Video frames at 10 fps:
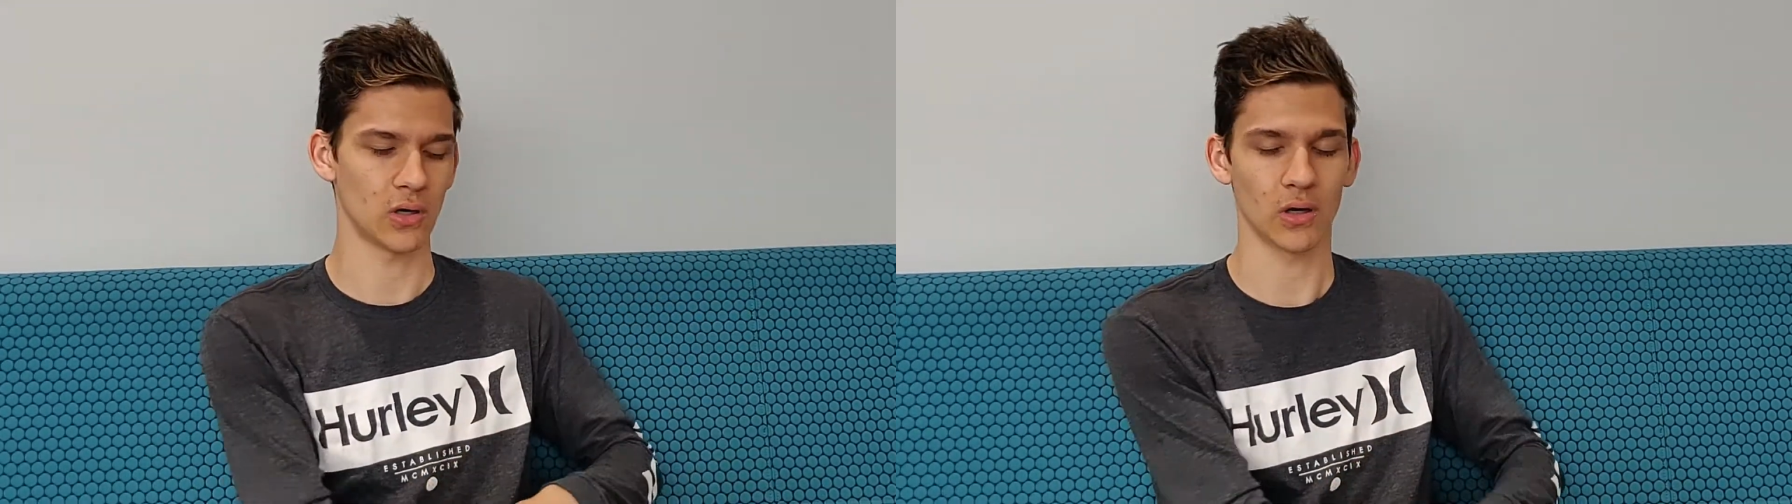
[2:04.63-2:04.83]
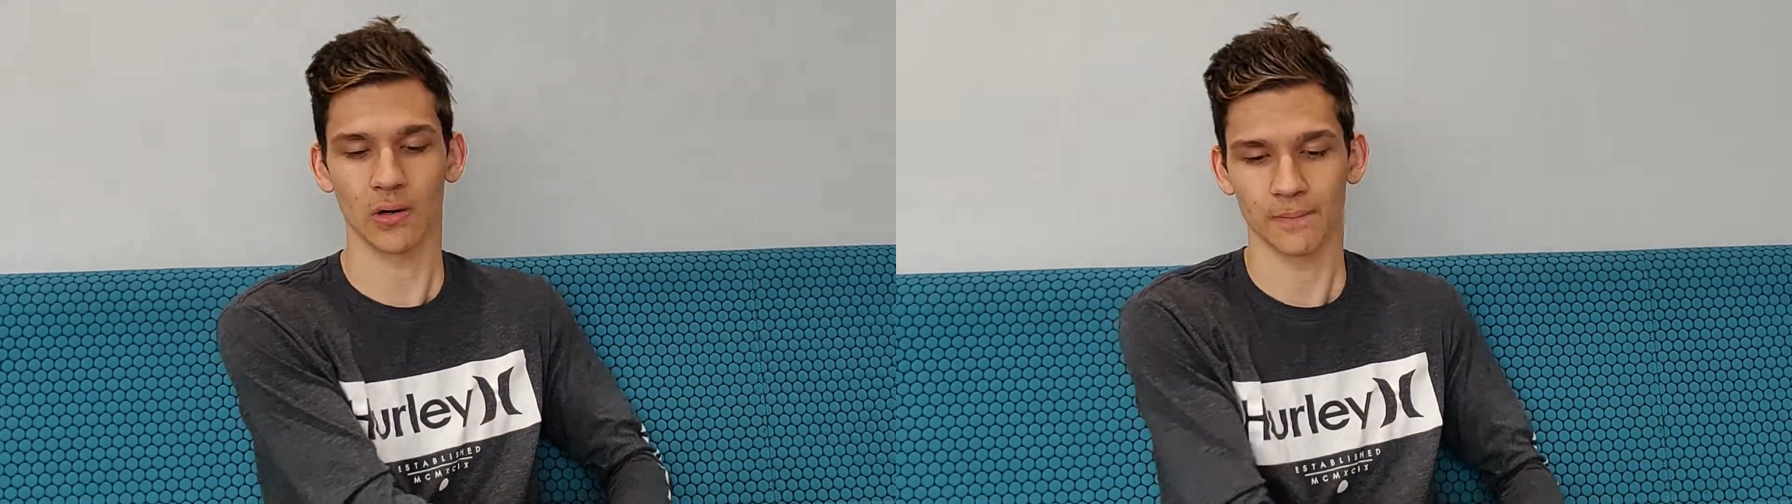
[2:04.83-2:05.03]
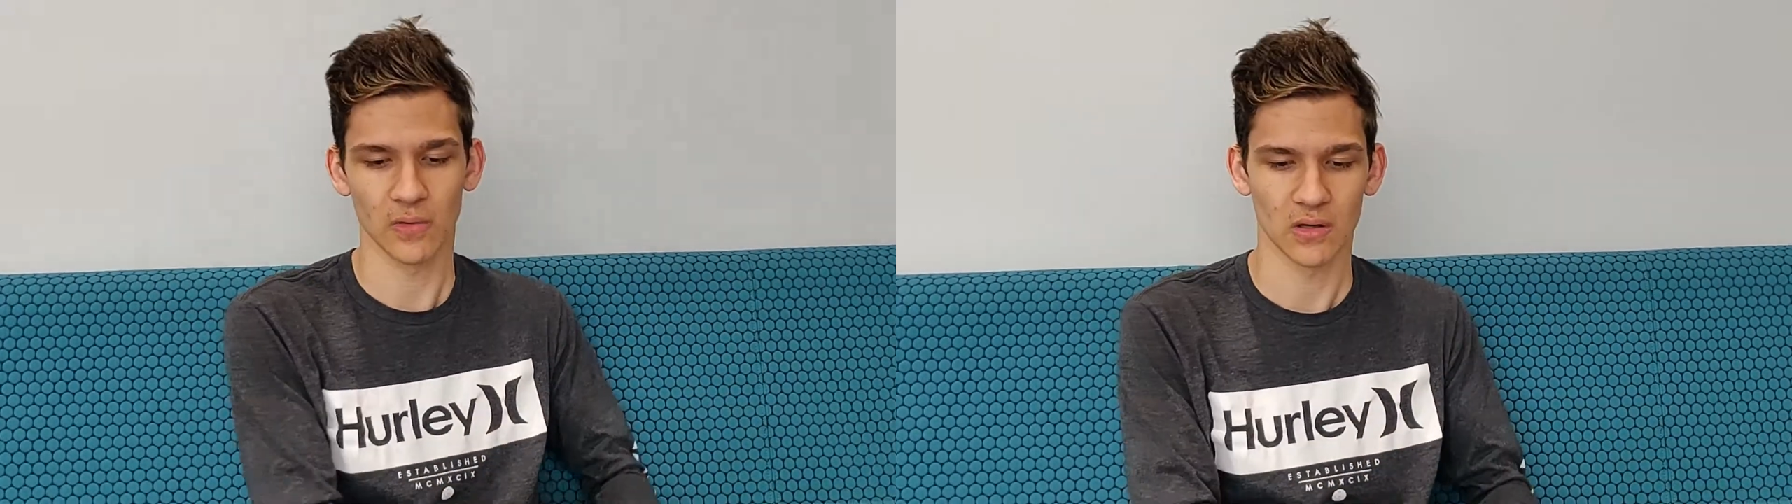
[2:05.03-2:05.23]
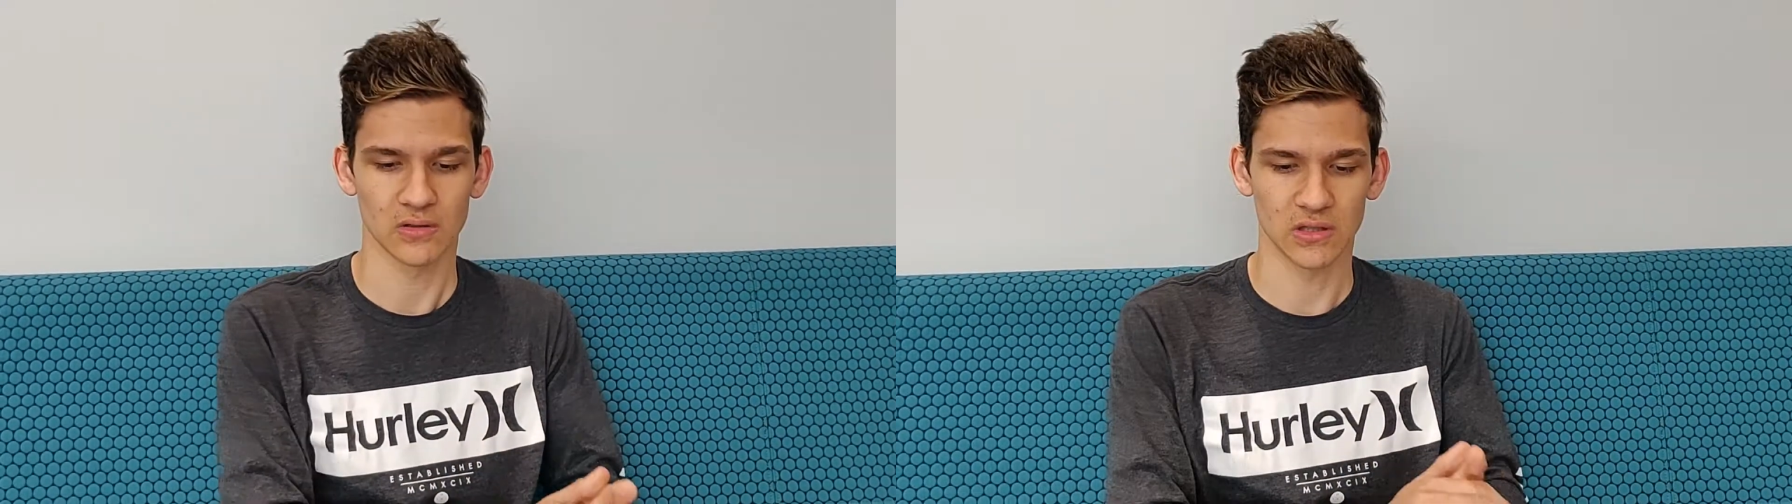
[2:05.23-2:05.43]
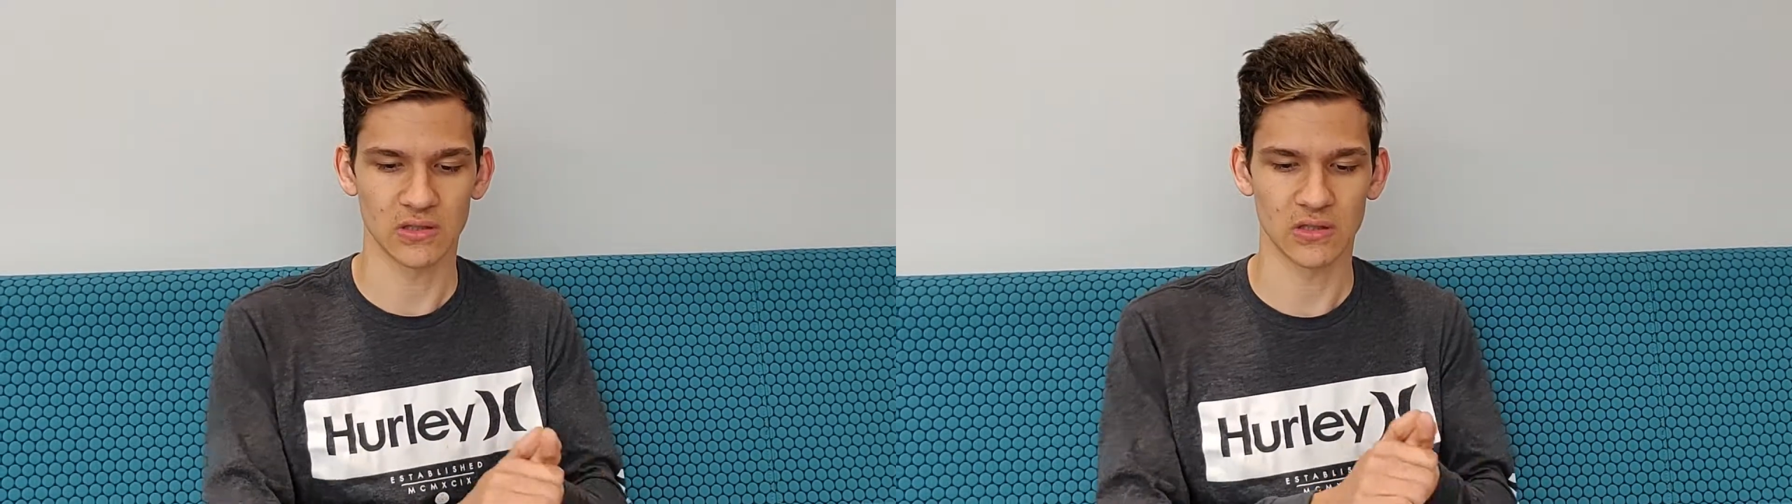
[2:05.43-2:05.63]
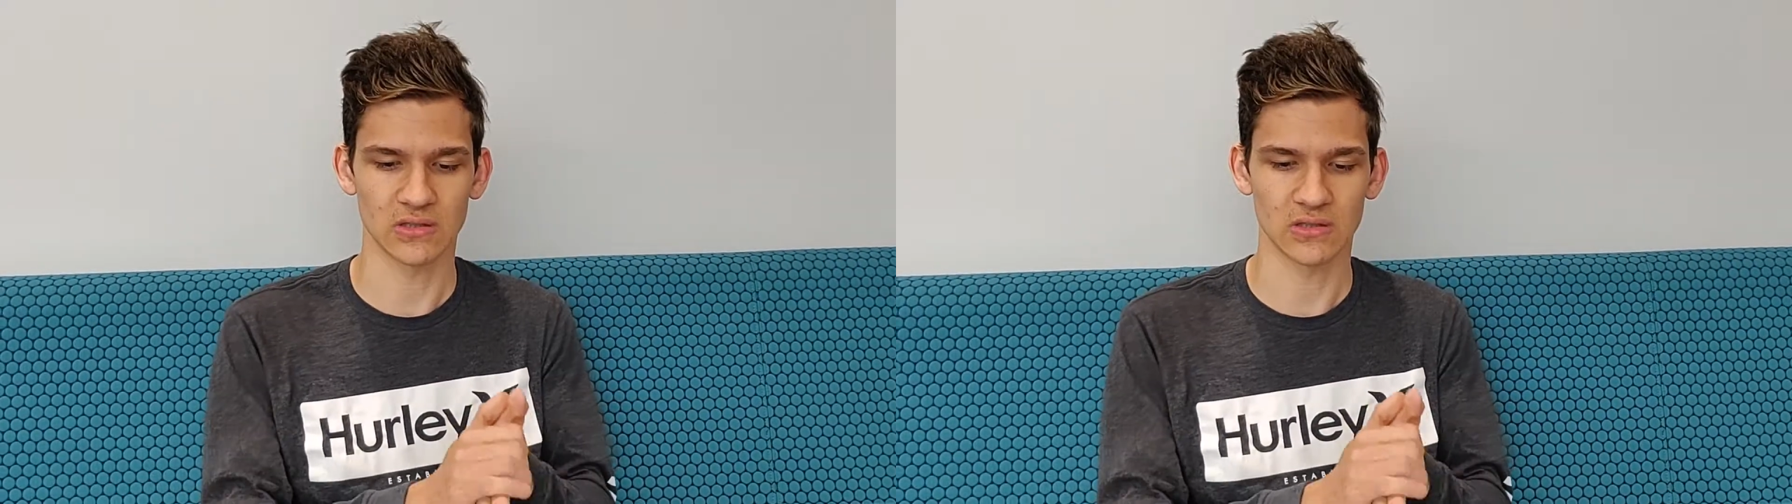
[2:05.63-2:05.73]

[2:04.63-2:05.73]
CT